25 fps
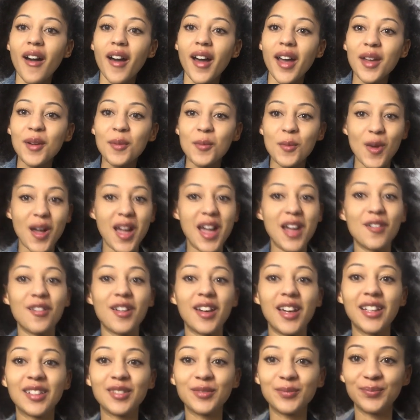am
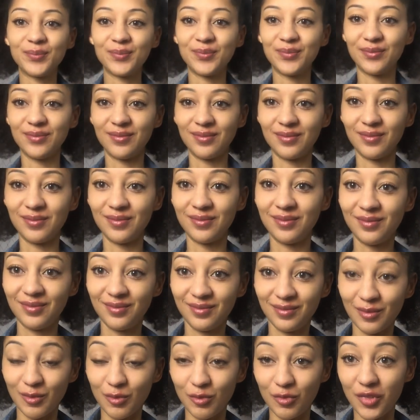wearing
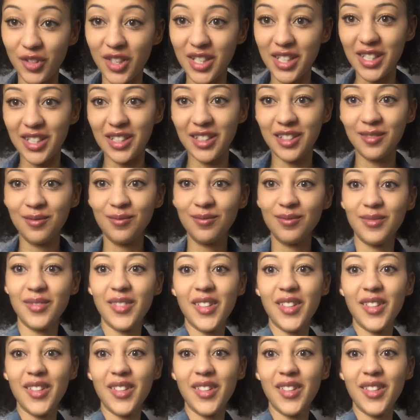Risen